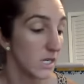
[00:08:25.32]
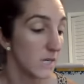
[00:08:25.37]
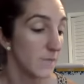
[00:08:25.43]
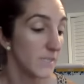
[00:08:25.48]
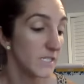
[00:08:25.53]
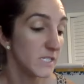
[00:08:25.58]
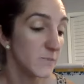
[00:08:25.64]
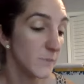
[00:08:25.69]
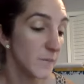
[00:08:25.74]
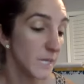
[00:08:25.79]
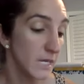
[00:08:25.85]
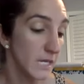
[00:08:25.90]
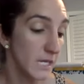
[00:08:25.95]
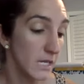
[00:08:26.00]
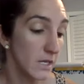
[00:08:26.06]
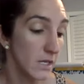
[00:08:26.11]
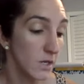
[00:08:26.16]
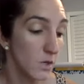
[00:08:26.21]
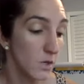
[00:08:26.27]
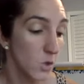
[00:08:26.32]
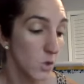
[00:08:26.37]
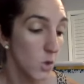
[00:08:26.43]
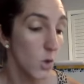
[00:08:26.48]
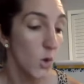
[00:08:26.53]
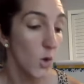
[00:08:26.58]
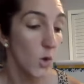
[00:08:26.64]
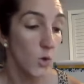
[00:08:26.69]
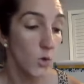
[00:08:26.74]
Miss Binny,
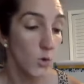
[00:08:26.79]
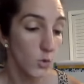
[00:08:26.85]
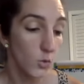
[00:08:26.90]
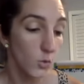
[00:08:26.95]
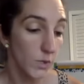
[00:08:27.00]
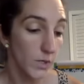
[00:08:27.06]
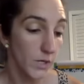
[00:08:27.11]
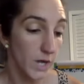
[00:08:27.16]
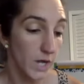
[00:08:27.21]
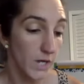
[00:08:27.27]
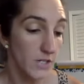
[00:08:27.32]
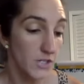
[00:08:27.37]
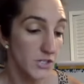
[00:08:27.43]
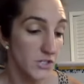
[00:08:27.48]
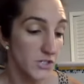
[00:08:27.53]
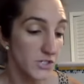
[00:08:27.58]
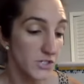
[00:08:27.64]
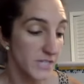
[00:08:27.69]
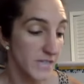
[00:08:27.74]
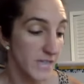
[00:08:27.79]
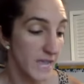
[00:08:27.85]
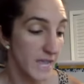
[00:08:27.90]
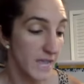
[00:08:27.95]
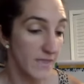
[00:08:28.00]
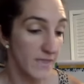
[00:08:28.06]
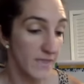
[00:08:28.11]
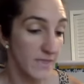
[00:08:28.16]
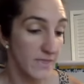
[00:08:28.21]
who would
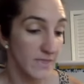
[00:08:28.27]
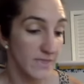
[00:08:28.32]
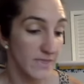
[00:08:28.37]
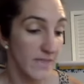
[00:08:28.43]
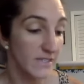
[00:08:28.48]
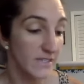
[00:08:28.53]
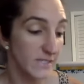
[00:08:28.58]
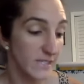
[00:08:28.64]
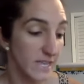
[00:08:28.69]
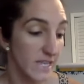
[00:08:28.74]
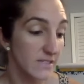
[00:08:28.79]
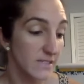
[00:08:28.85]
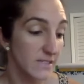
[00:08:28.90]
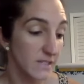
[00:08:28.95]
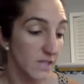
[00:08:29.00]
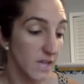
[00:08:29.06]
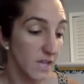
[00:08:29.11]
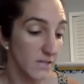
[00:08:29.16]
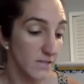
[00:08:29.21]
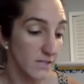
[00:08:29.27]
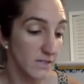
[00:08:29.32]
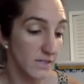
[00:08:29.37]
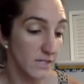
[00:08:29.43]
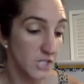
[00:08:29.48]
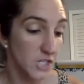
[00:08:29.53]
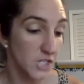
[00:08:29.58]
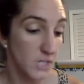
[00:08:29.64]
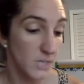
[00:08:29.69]
understand that Santa Claus in
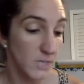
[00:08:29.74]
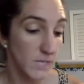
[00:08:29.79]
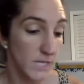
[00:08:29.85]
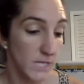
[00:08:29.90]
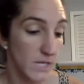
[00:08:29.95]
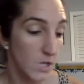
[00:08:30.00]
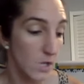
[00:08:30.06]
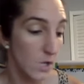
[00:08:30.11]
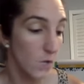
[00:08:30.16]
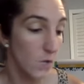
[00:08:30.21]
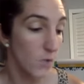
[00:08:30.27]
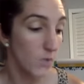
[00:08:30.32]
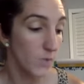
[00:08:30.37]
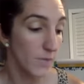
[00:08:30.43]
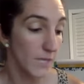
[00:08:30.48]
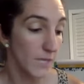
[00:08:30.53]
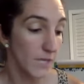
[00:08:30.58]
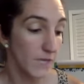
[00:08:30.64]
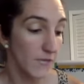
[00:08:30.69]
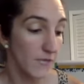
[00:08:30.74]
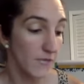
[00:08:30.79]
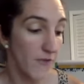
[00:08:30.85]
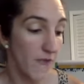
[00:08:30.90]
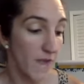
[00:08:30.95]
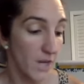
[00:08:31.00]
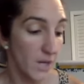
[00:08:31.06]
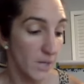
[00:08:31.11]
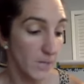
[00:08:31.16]
the chimney would make a
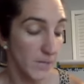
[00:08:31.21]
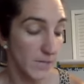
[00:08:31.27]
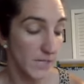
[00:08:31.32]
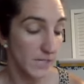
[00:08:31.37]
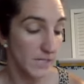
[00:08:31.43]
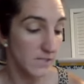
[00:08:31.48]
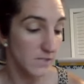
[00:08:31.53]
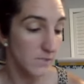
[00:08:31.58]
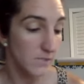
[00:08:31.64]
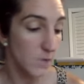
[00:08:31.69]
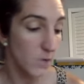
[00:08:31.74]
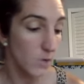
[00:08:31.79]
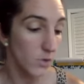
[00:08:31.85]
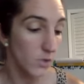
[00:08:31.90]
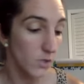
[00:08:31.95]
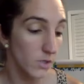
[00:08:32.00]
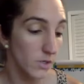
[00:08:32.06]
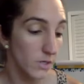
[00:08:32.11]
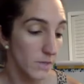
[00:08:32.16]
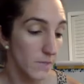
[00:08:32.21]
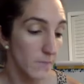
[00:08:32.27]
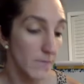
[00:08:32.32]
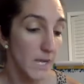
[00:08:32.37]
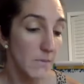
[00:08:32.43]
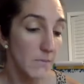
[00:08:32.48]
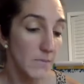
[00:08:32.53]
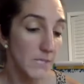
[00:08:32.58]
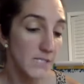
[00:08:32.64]
fireplace smoke,
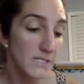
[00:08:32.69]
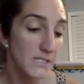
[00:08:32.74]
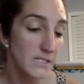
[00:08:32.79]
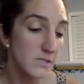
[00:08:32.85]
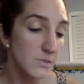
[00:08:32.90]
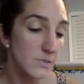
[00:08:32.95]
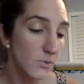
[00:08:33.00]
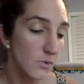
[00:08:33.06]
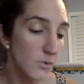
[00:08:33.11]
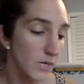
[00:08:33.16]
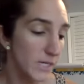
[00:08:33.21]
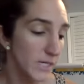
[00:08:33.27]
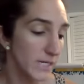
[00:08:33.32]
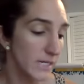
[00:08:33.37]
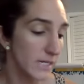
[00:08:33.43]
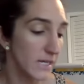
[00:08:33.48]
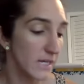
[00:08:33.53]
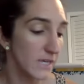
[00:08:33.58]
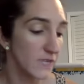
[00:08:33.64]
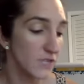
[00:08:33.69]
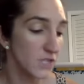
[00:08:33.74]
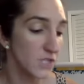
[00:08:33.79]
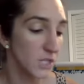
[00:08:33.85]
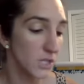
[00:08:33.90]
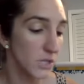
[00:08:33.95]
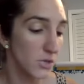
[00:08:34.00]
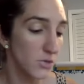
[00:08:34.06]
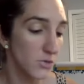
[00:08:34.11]
might be disappointed if she
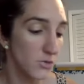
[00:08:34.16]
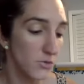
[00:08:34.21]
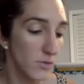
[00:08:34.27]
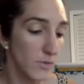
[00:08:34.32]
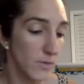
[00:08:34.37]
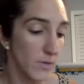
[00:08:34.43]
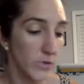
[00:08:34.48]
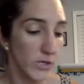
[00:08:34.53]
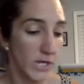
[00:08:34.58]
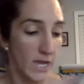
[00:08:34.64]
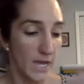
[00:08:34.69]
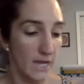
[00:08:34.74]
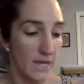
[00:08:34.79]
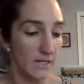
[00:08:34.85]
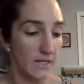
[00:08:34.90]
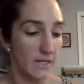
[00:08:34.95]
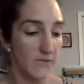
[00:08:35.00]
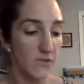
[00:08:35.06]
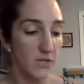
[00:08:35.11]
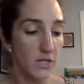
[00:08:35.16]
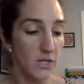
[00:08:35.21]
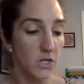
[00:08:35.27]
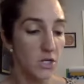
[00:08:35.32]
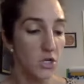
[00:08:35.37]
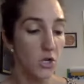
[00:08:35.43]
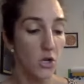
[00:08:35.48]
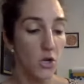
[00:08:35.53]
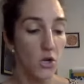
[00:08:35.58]
knew Ramona had given
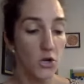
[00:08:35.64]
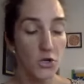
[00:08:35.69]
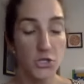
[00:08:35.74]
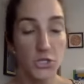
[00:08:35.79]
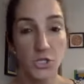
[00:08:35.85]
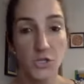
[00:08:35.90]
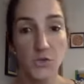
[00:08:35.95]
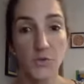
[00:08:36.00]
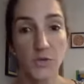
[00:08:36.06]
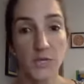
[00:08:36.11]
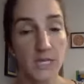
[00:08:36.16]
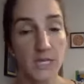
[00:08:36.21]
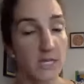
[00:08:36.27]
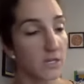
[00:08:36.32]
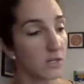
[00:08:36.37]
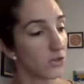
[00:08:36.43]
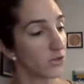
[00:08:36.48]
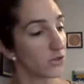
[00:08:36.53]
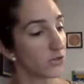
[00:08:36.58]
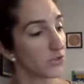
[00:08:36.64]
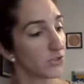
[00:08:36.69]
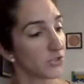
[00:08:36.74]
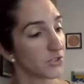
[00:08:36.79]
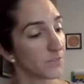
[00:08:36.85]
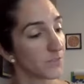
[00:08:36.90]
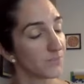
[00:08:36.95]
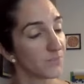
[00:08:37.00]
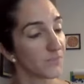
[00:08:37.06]
her Q
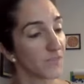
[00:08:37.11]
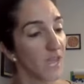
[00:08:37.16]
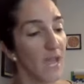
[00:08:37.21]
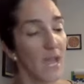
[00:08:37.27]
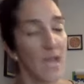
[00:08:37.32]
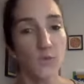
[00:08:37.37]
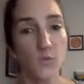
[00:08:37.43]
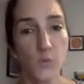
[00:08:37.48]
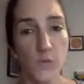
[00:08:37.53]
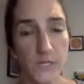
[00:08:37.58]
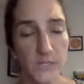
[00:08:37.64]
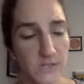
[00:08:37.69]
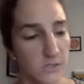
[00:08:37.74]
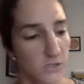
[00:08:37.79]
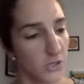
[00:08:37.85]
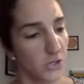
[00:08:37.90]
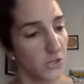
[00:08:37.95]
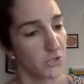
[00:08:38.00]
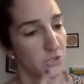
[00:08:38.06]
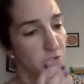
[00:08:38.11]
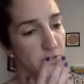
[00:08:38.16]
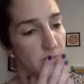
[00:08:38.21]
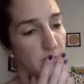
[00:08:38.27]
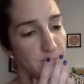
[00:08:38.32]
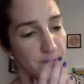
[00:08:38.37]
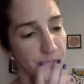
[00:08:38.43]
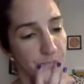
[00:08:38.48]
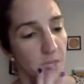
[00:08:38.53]
ears and
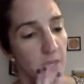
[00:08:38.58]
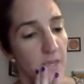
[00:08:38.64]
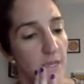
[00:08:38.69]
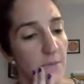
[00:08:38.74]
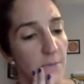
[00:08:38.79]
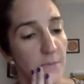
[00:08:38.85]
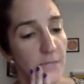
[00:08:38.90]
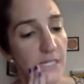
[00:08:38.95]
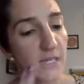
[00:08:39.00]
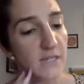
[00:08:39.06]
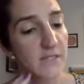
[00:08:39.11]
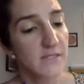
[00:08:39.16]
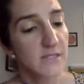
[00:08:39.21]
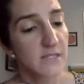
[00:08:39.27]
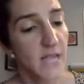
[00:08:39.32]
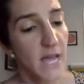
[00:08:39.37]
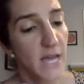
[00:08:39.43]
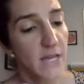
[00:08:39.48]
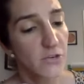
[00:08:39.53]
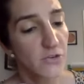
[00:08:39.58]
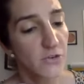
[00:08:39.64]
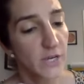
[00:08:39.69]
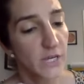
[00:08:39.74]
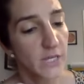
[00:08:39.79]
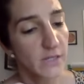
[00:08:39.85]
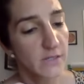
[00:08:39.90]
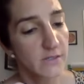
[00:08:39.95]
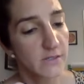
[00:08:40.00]
whiskers, because lettering